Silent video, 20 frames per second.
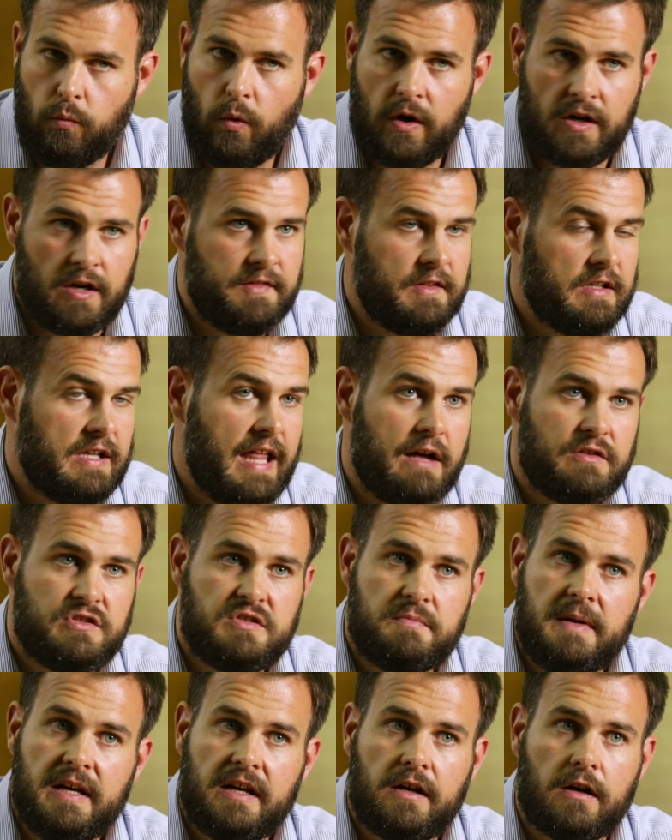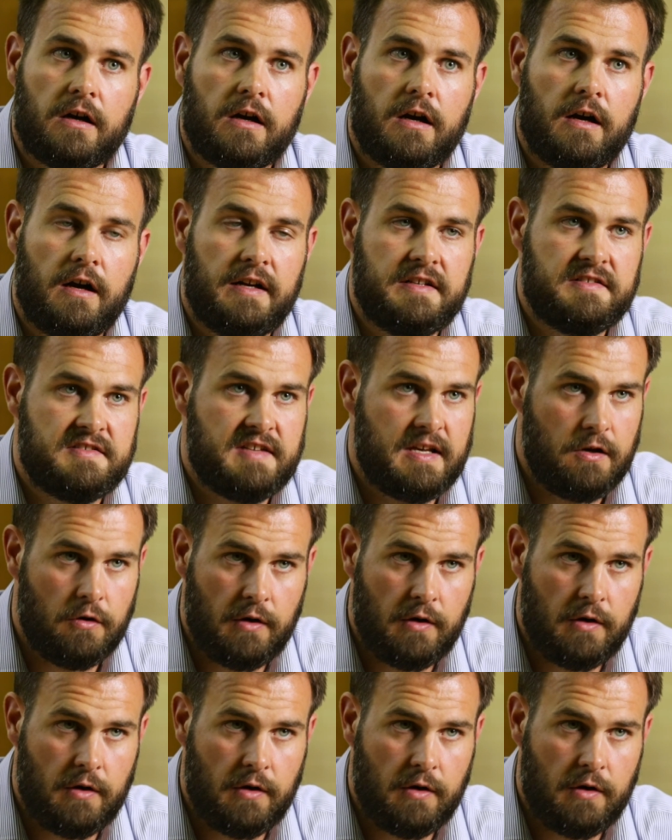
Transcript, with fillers: went on the loudspeaker and said,